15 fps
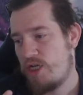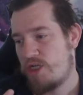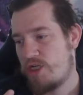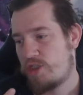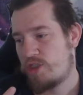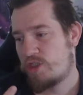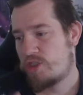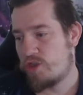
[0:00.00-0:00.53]

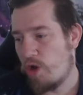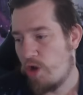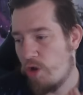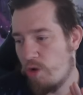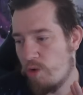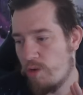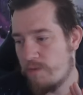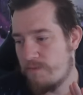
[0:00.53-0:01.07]

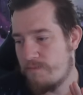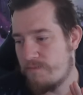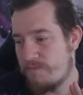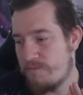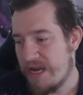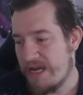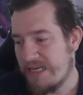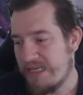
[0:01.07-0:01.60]
so
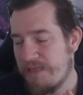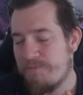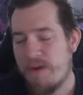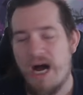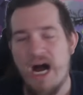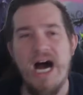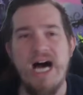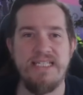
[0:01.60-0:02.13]
many
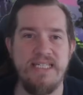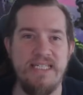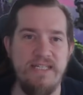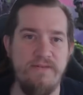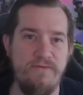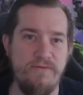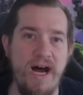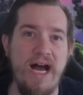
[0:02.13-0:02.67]

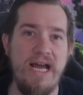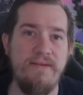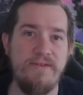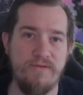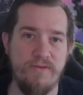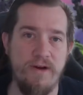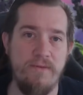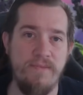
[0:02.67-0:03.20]
positive vibes
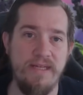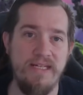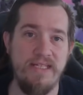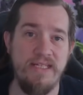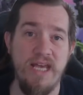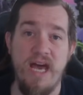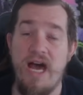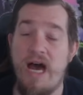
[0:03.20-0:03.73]
from
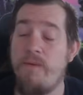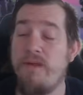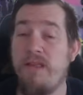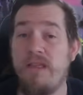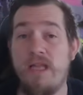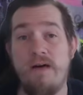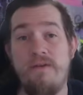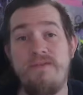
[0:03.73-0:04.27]
this. I would
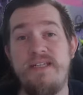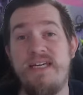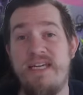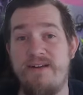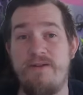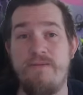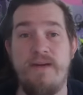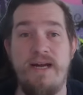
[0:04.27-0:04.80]
love to
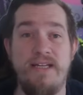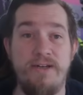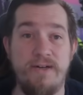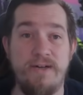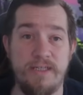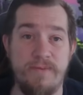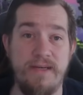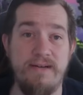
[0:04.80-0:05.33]
hear about your
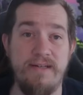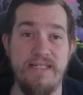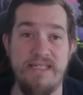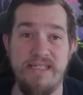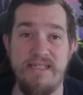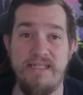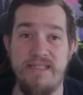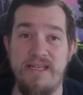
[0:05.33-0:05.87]

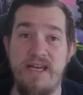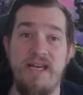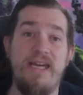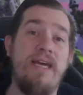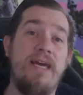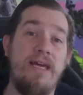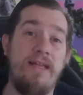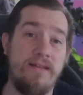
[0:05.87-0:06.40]
experiences
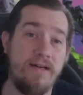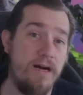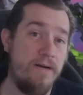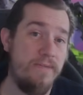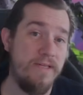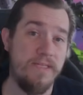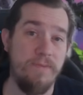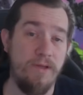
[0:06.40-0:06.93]
in the
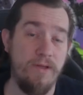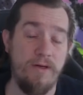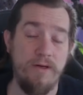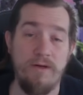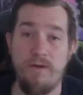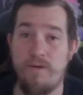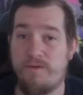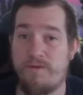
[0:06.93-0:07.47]
comments
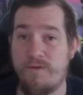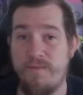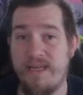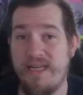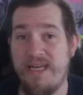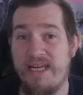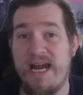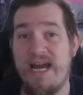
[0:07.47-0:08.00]
below. For
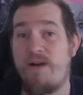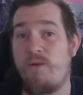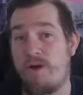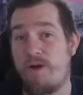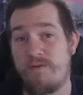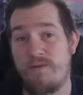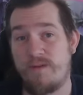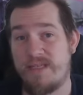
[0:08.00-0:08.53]
me, I had a
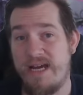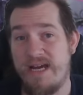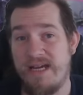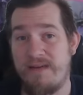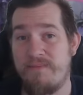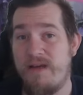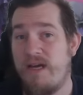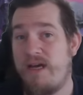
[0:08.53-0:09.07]
wonderful
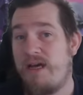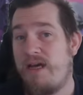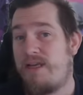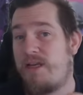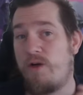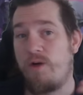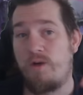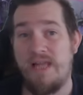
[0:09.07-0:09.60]
time.
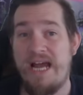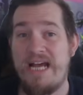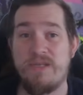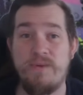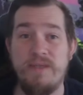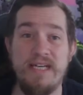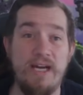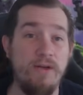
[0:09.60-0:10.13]
Last
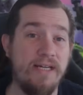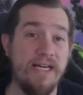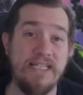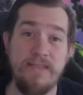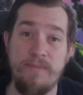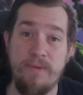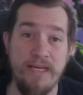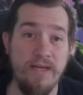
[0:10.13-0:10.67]
week I only got to
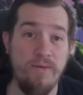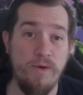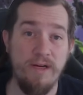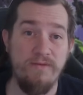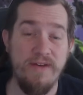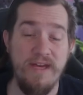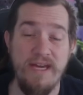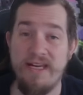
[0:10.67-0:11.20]
play in one
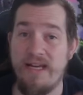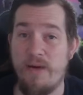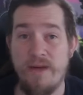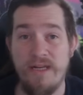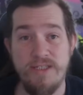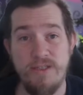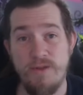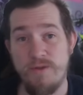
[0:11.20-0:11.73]
event. I
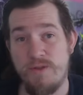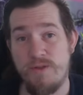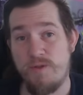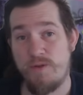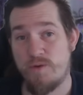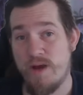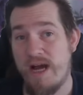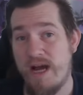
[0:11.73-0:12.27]
went 2-2
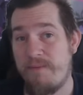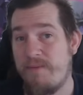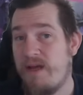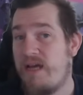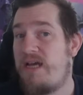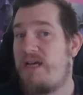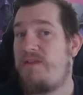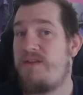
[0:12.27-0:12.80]
drop.
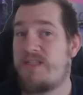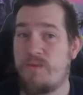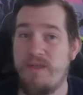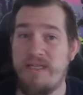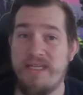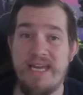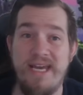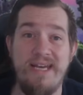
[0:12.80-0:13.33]
This
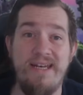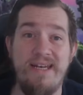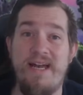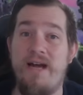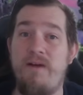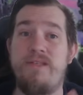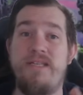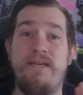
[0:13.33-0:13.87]
weekend, I
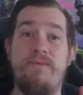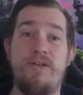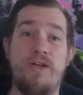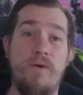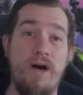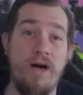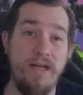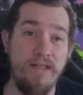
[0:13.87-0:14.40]
was able to
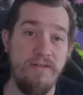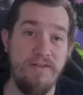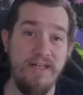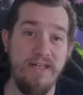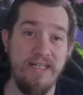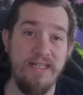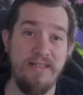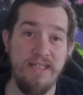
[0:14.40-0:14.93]
go
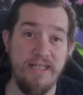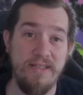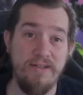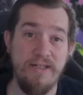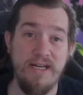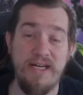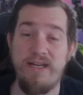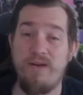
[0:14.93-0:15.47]
undefeated the other
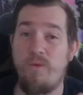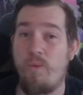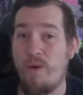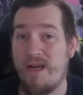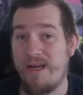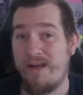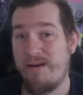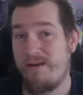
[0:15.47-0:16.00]
night,
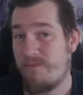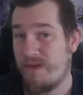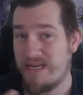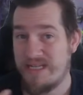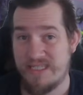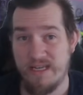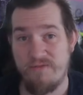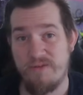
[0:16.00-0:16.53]
win
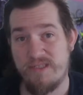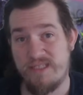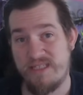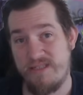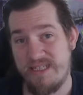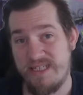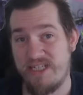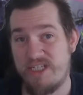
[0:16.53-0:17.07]
myself a
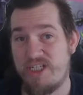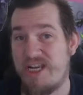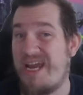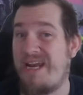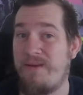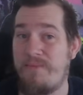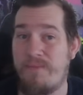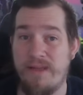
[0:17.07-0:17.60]
stitch
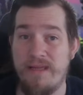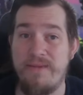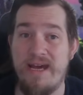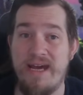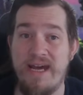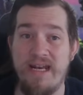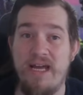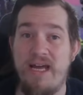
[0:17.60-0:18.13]
and a
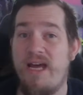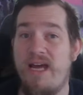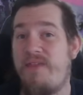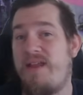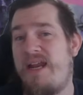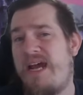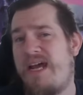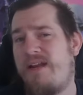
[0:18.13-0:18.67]
playmat. Then
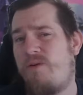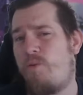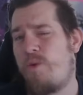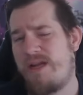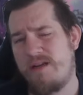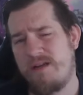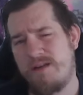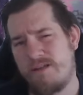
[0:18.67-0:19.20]
I had a
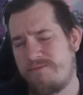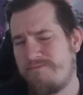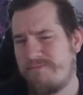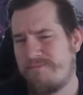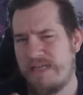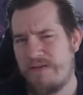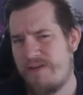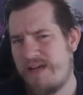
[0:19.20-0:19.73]
weird
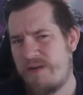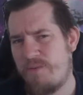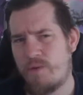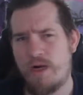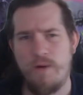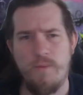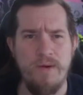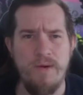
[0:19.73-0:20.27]
event where
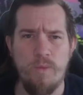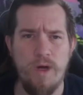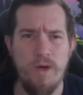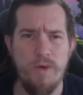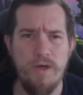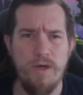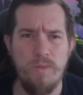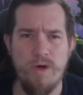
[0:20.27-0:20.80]
I went
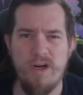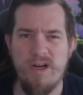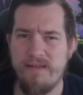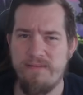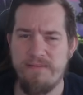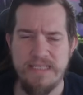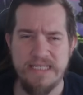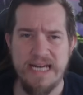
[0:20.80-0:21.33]

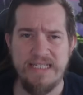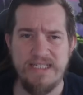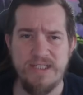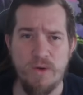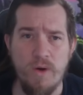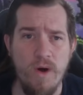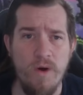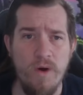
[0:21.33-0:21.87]
1-1-1, decided to go
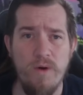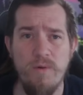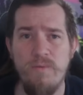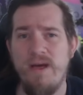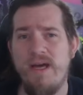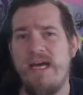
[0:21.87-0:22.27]
home.